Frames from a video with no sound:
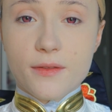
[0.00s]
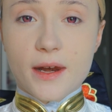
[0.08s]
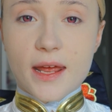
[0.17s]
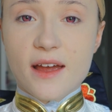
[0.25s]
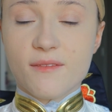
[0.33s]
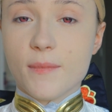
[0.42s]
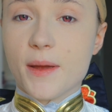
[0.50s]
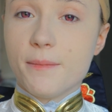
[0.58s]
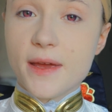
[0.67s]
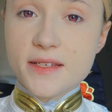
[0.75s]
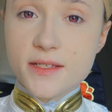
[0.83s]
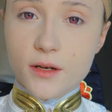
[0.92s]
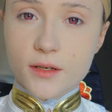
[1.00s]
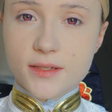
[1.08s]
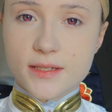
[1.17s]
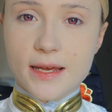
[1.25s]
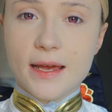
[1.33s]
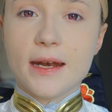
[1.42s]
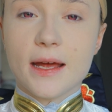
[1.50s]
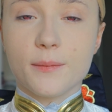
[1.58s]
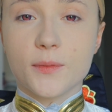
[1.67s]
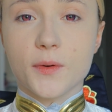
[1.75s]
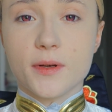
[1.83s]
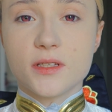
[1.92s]
that I have my base all set,
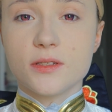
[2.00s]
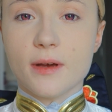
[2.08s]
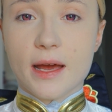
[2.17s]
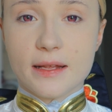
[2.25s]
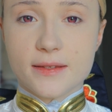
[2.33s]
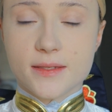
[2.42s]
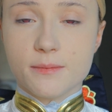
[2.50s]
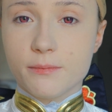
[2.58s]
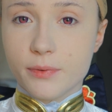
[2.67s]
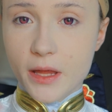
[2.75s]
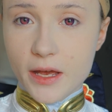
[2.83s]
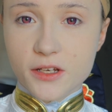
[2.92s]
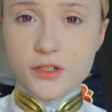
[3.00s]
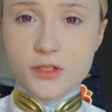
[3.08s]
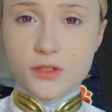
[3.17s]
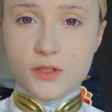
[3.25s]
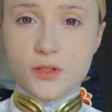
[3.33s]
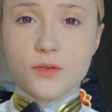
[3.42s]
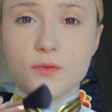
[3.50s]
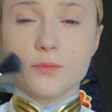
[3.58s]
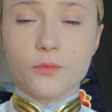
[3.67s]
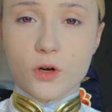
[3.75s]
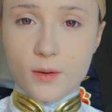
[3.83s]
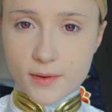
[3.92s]
I'm going to add some blush to
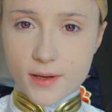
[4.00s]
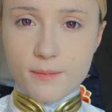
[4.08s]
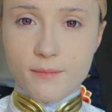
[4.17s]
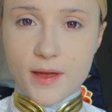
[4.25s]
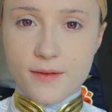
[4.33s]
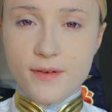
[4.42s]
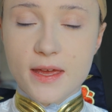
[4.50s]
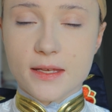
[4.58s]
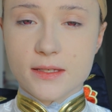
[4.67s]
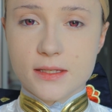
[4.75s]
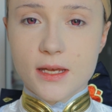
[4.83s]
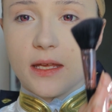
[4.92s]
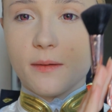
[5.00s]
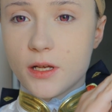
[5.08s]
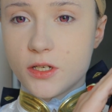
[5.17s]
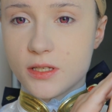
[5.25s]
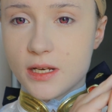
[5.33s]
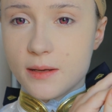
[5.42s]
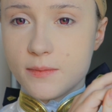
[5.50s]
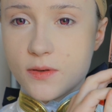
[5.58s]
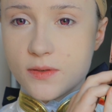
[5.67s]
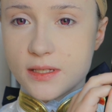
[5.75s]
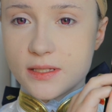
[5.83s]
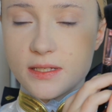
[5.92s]
warm up my face. The blush that I'm
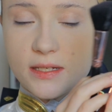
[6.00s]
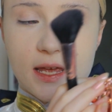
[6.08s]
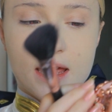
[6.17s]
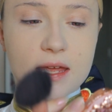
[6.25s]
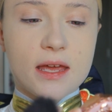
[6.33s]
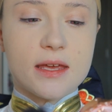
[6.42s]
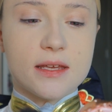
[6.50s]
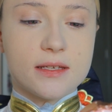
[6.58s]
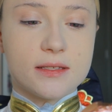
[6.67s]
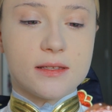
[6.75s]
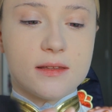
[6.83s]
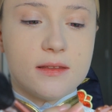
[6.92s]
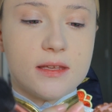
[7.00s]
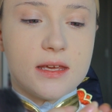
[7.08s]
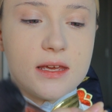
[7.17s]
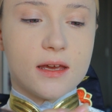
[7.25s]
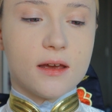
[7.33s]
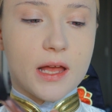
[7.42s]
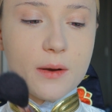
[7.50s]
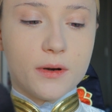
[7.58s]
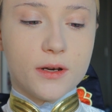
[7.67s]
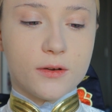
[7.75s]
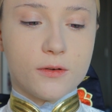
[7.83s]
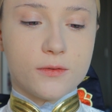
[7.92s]
using today is the
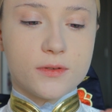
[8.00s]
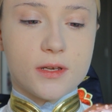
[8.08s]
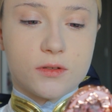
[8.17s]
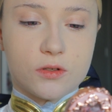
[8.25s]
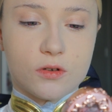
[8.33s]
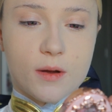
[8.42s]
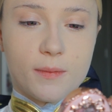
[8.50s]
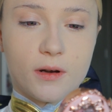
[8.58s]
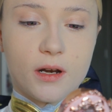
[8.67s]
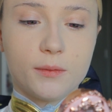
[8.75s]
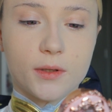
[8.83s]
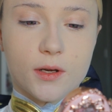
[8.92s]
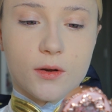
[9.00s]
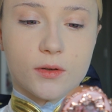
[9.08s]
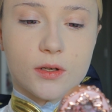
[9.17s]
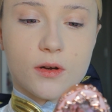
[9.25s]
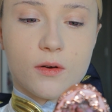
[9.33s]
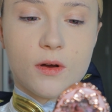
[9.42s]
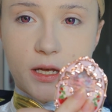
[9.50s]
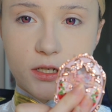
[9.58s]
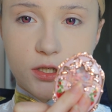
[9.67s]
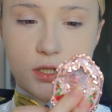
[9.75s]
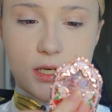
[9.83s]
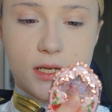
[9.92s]
Flower Nose Strawberry Rococo
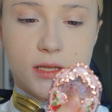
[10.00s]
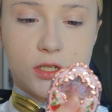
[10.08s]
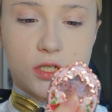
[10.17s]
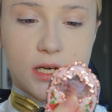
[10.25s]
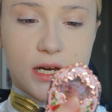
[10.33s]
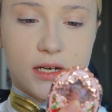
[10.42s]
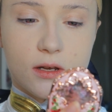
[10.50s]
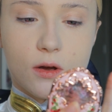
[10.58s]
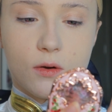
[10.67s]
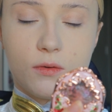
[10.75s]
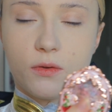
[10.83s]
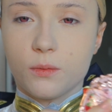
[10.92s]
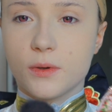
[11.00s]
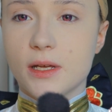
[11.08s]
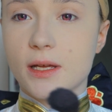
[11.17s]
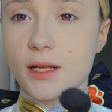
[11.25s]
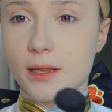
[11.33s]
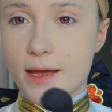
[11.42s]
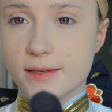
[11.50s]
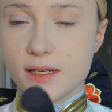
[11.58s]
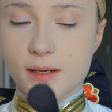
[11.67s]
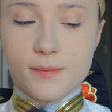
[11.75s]
blush in the shade 03 Classic